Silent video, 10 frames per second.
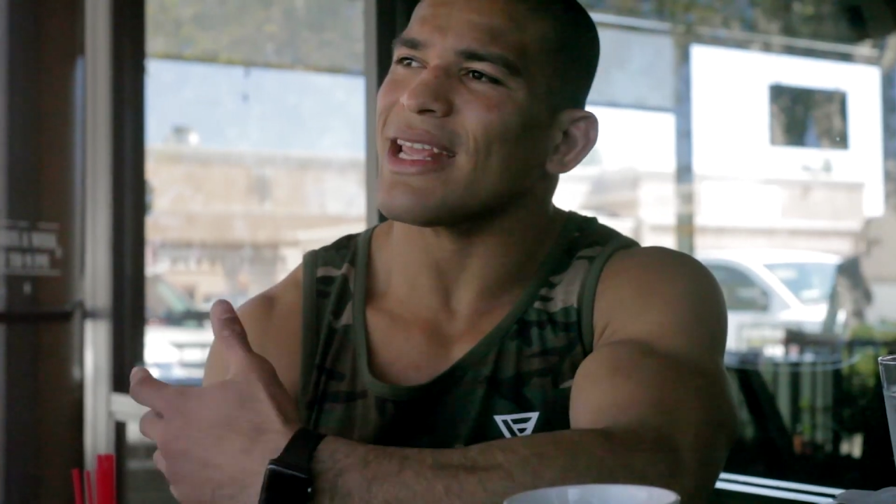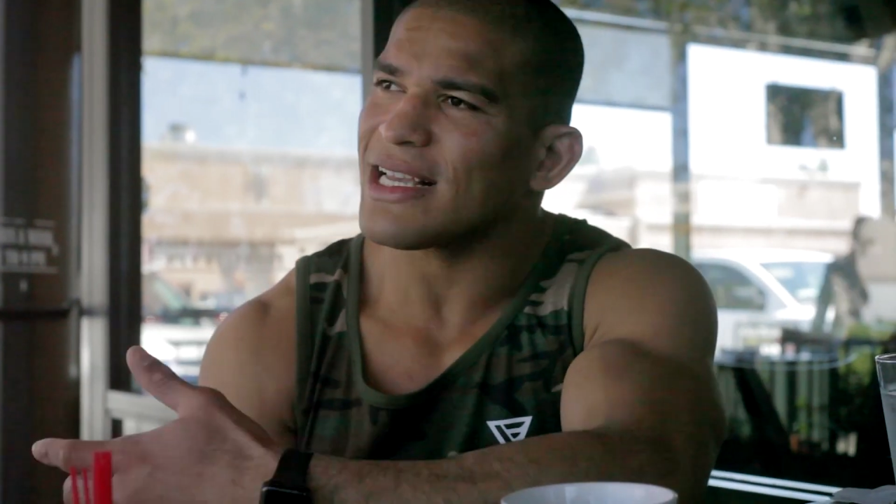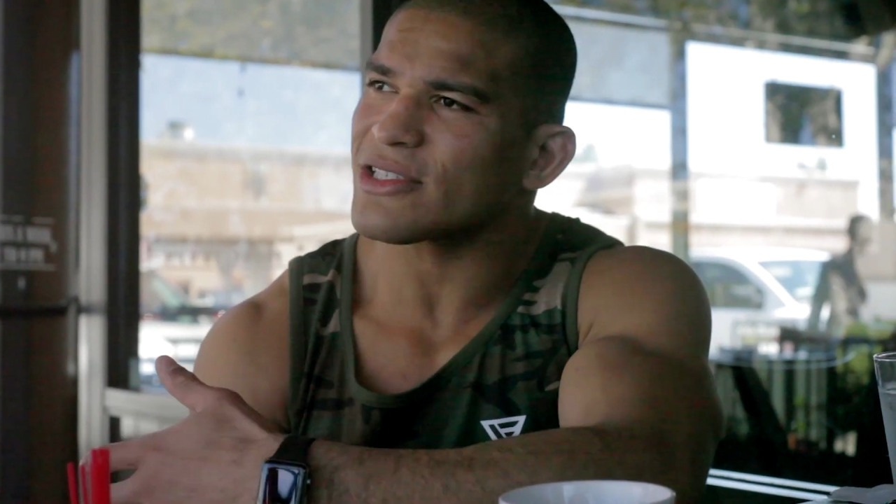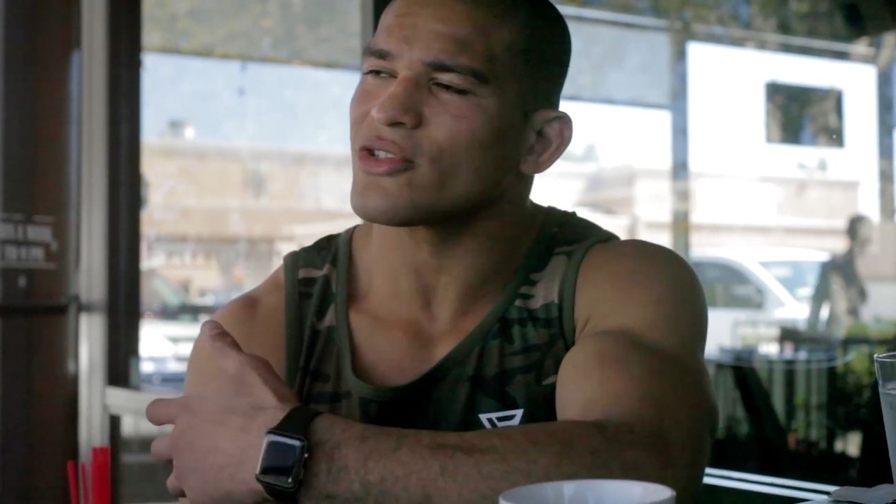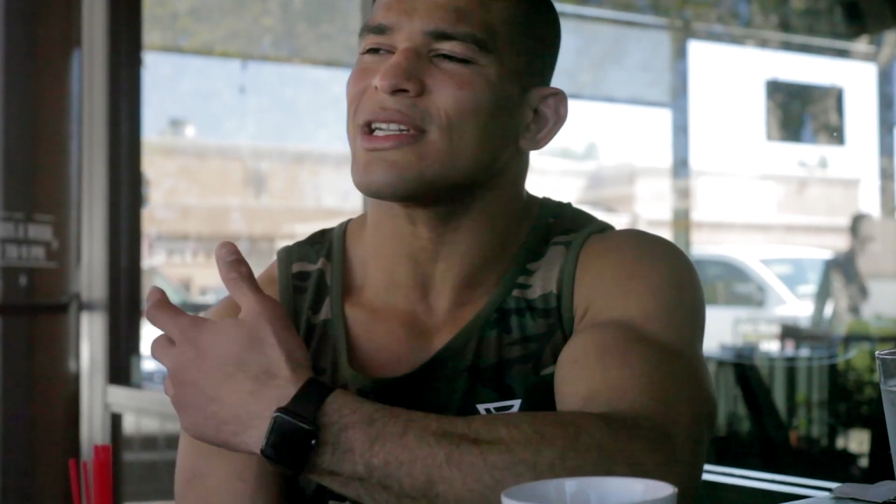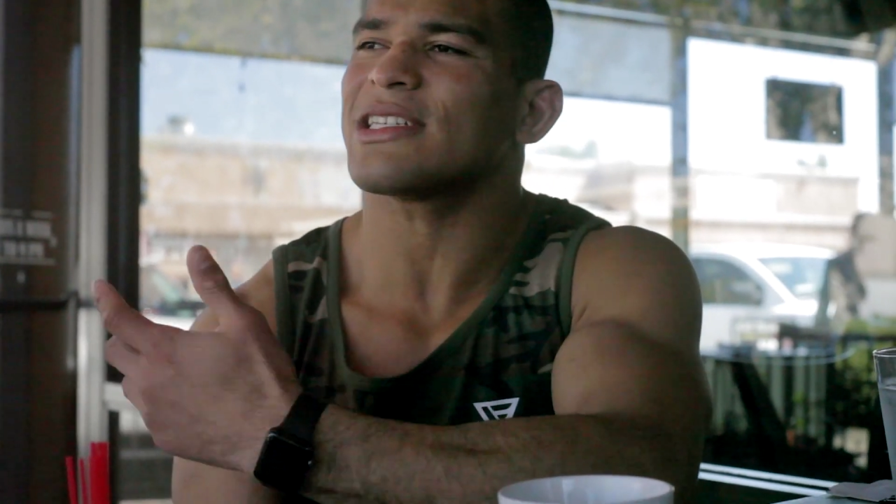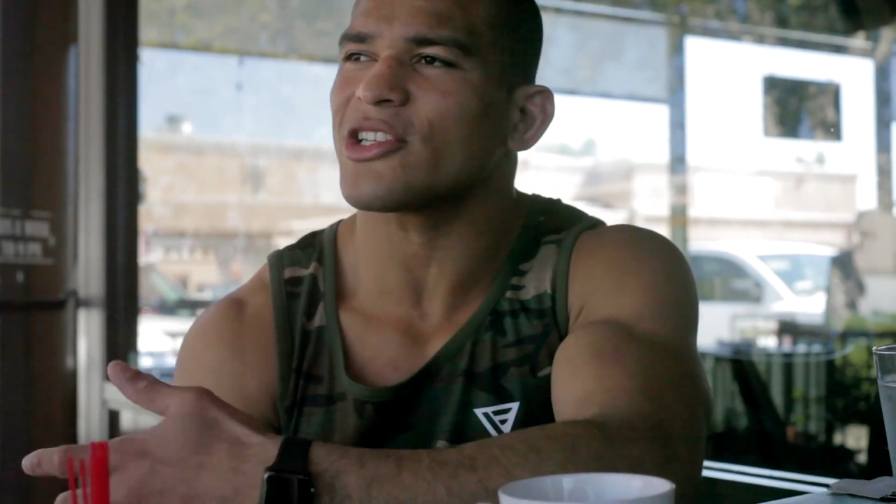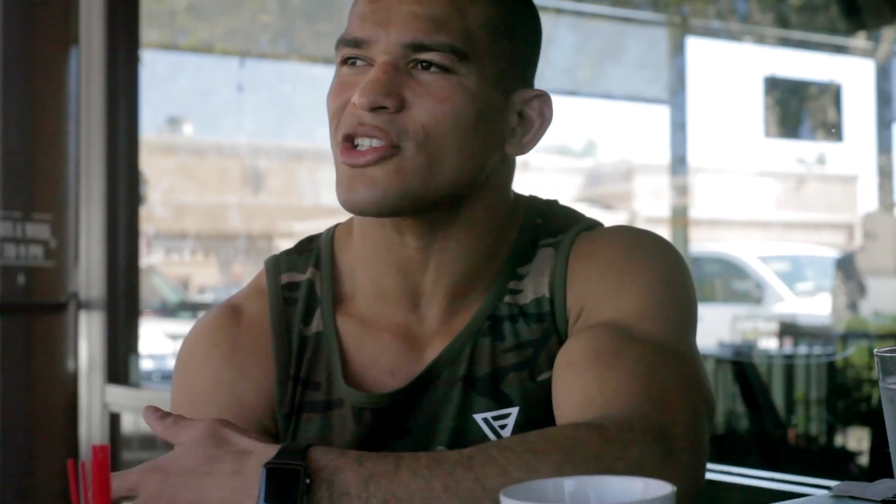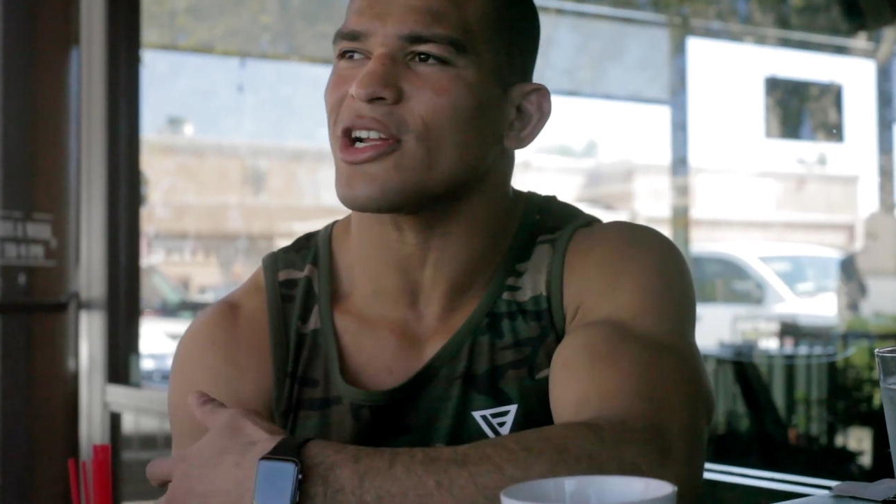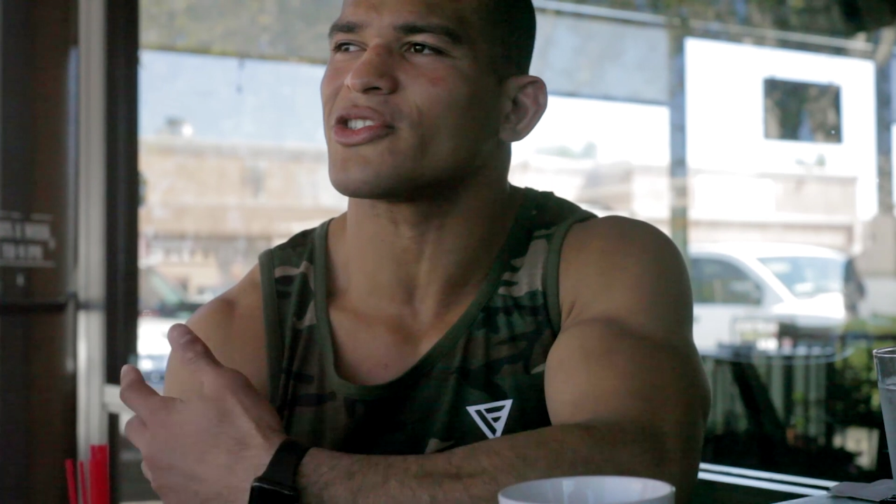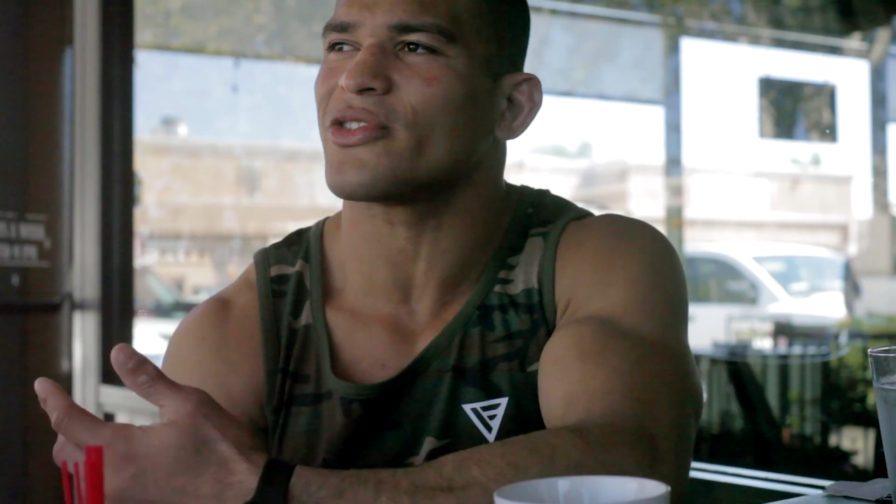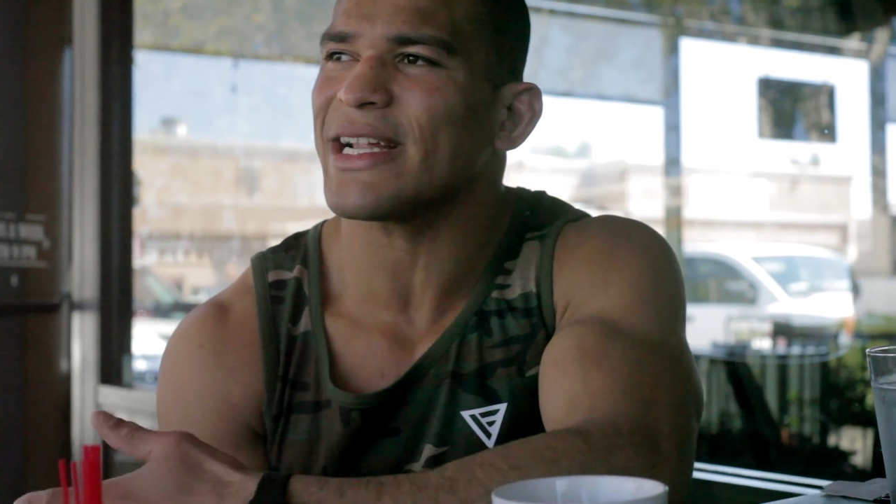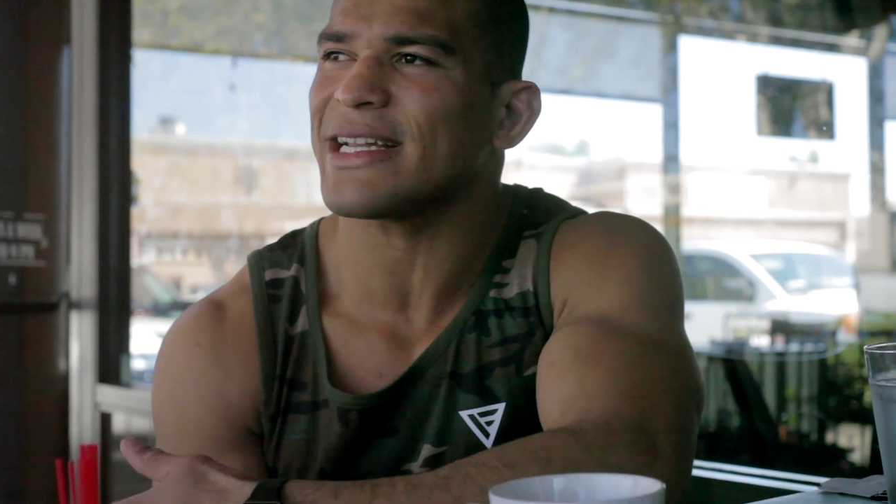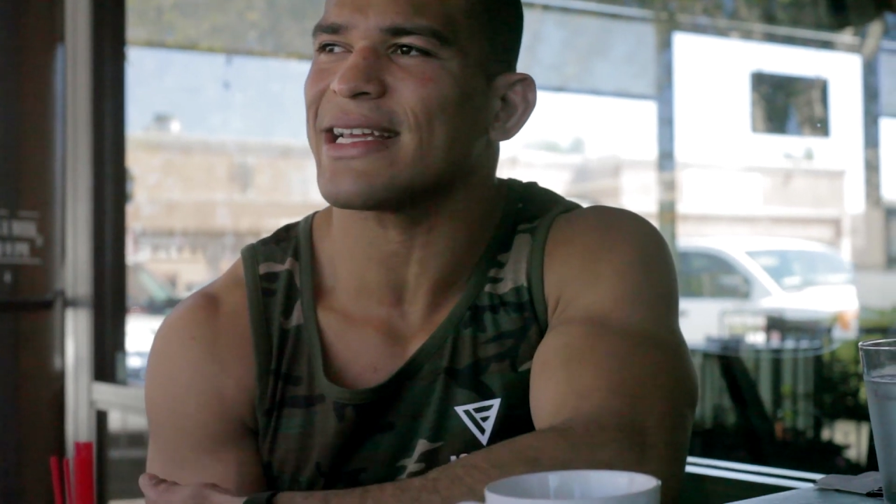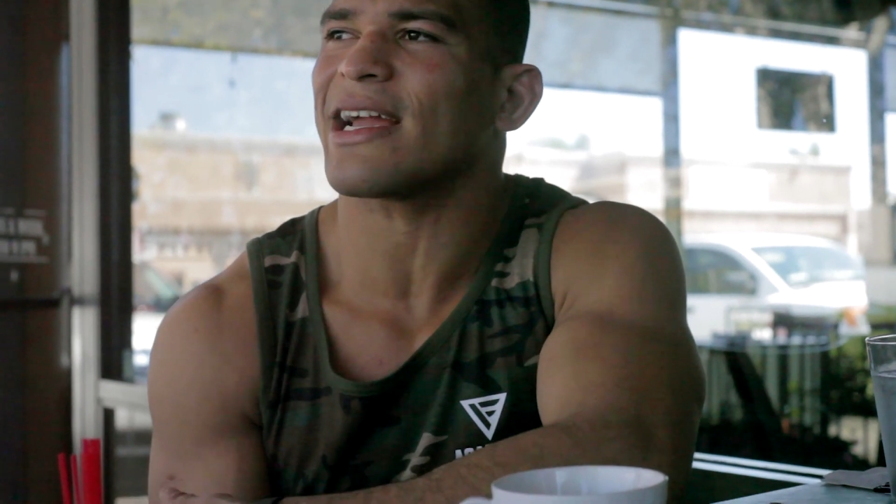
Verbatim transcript: As soon as I started training,